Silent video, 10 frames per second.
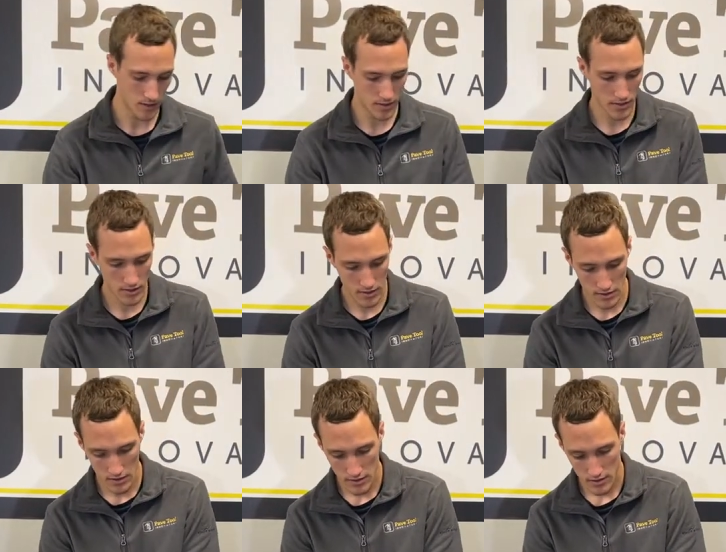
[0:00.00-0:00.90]

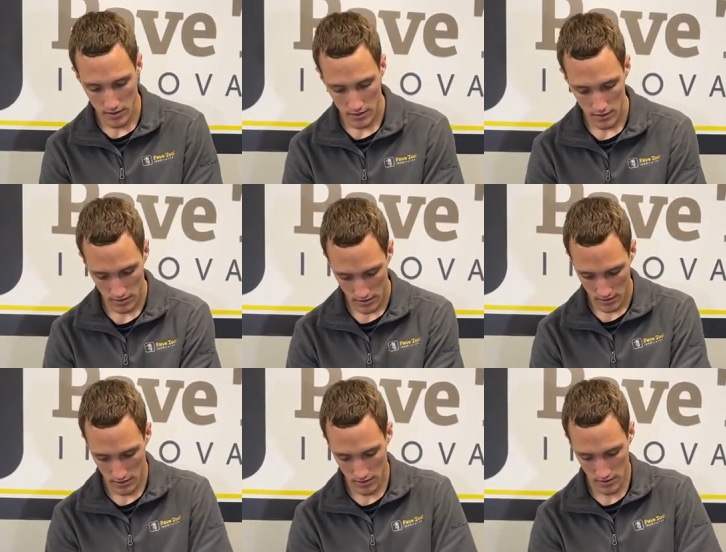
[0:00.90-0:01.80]

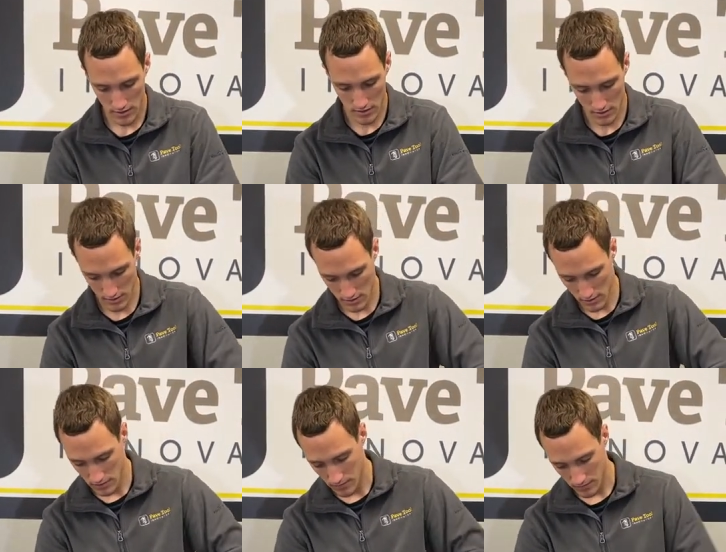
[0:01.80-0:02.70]

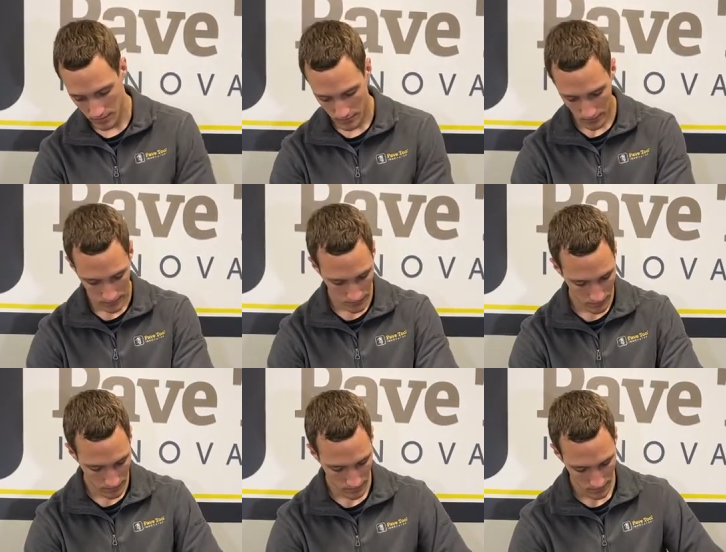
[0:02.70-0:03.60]

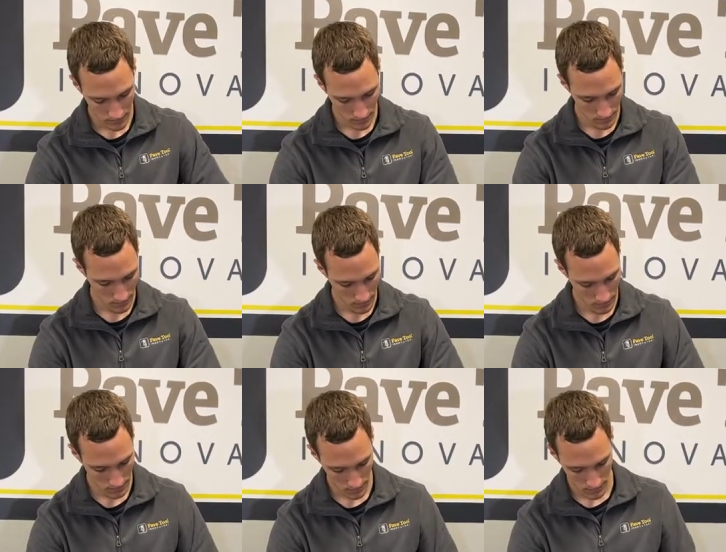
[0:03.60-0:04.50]

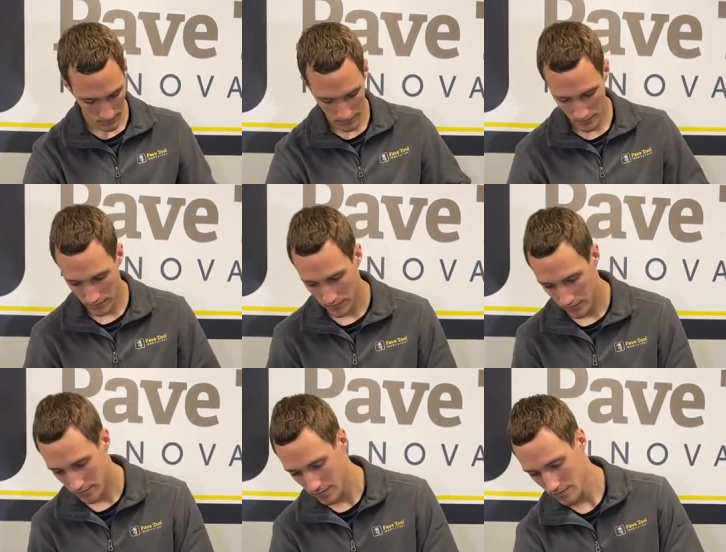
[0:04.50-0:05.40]

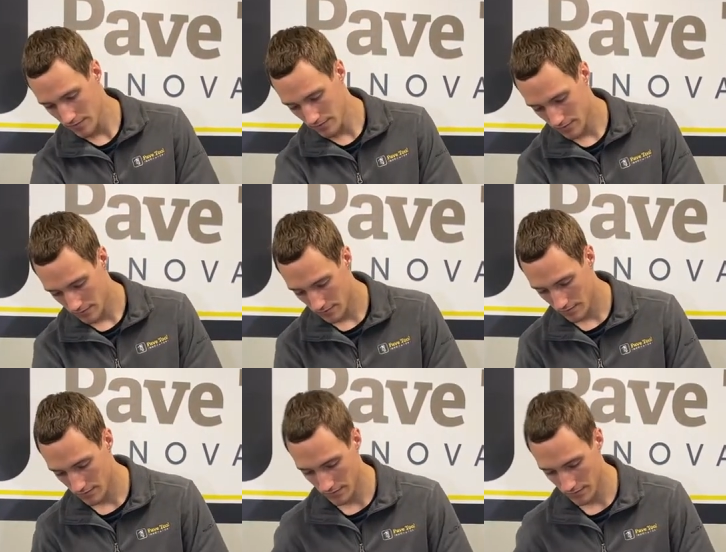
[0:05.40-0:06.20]
[no speech]